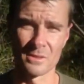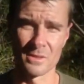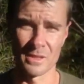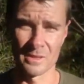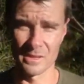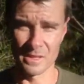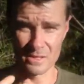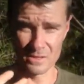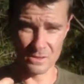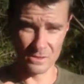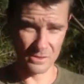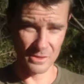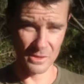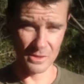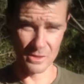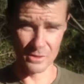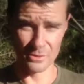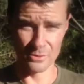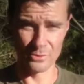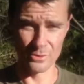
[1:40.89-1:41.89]
Like that's got to
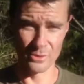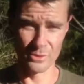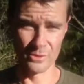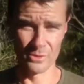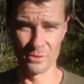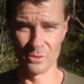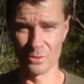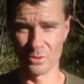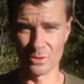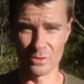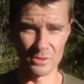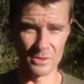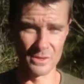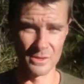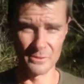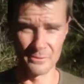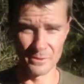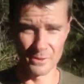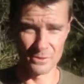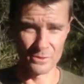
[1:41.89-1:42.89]
go through
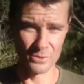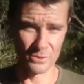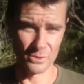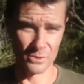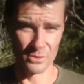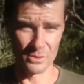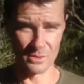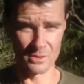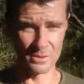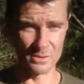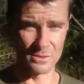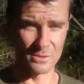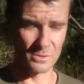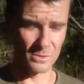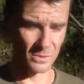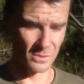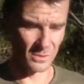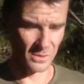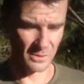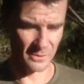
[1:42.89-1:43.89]
all of the filter organs,
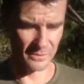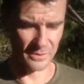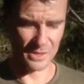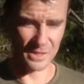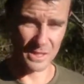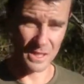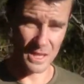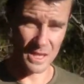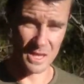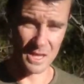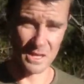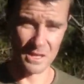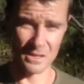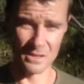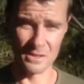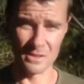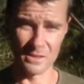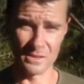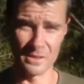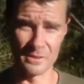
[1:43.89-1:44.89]
all of the
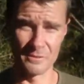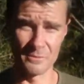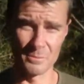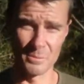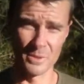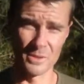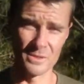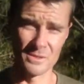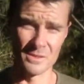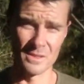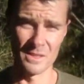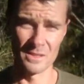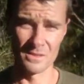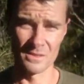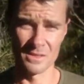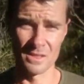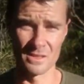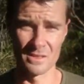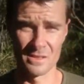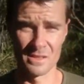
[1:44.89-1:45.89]
gunk, and if a person
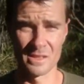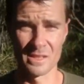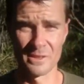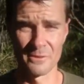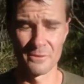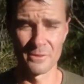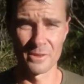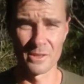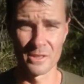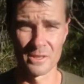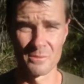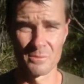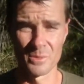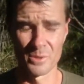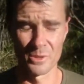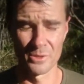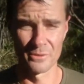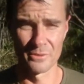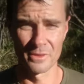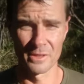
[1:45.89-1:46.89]
hasn't done significant
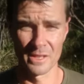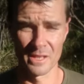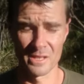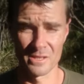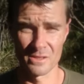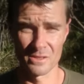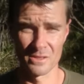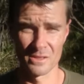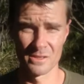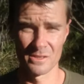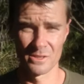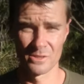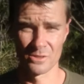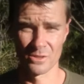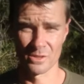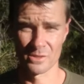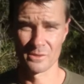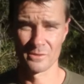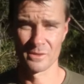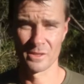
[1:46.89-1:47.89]
purification and
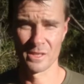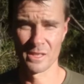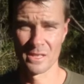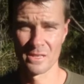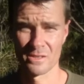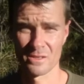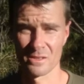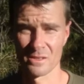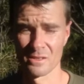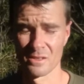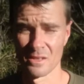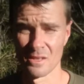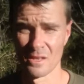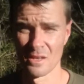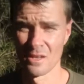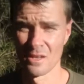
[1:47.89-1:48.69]
detoxification,